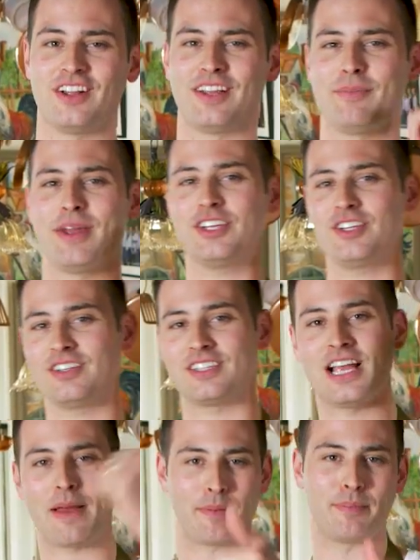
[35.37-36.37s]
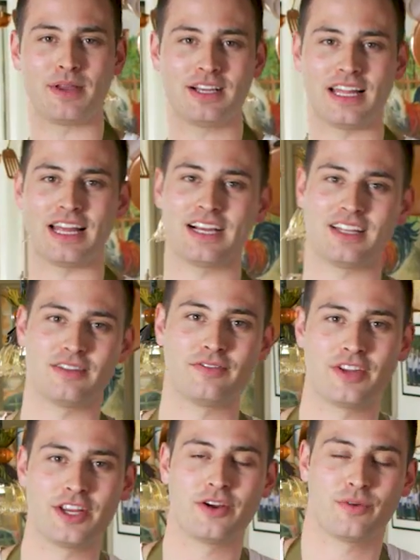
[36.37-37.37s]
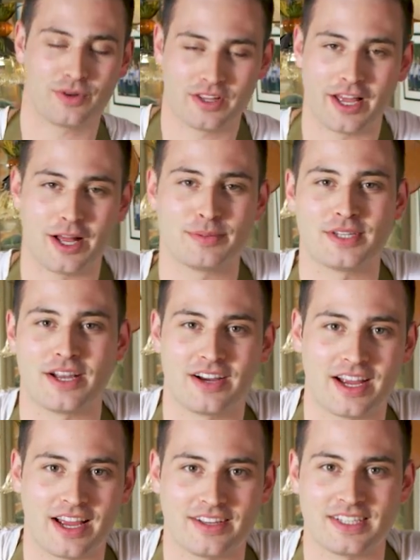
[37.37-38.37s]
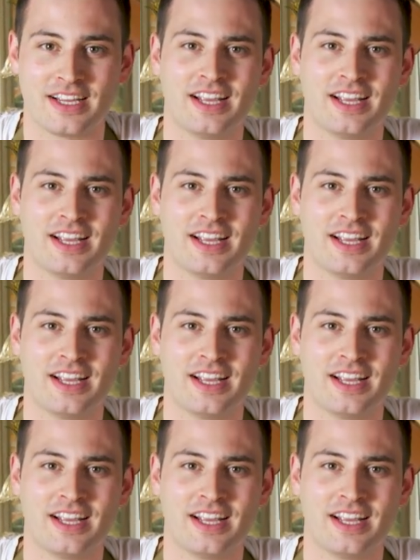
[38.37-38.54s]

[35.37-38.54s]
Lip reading: and make sure to slap a big like on the video. It really helps out, guys.